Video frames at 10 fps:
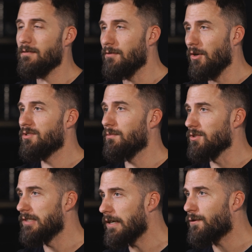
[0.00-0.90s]

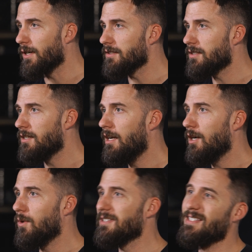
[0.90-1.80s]
noticeable difference
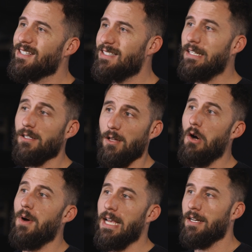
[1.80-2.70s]
was the extended
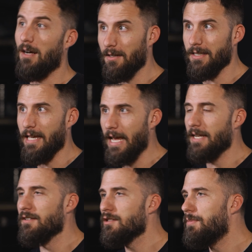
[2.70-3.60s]
low end on the
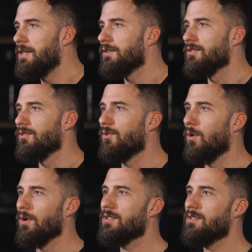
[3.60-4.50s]
8-inch speakers, of
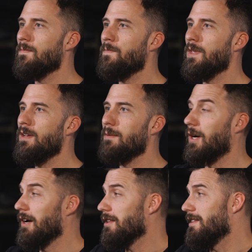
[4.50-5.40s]
course. But other